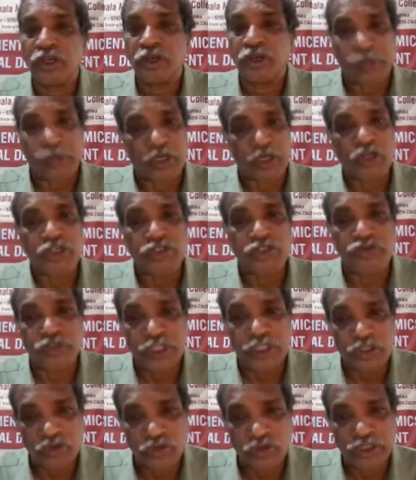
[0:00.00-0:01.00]
because we
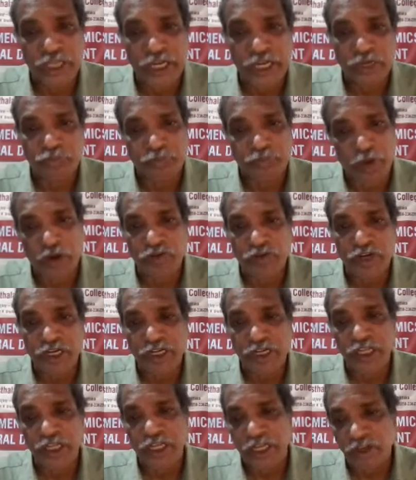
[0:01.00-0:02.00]
know that
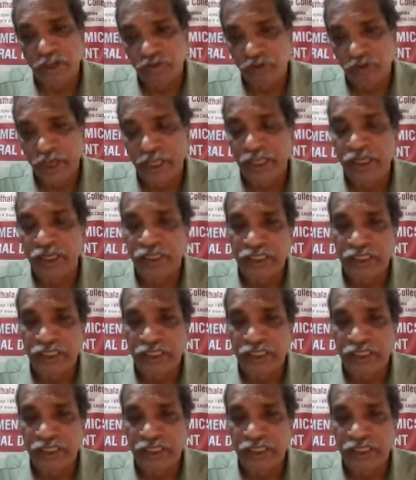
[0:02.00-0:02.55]
poverty anywhere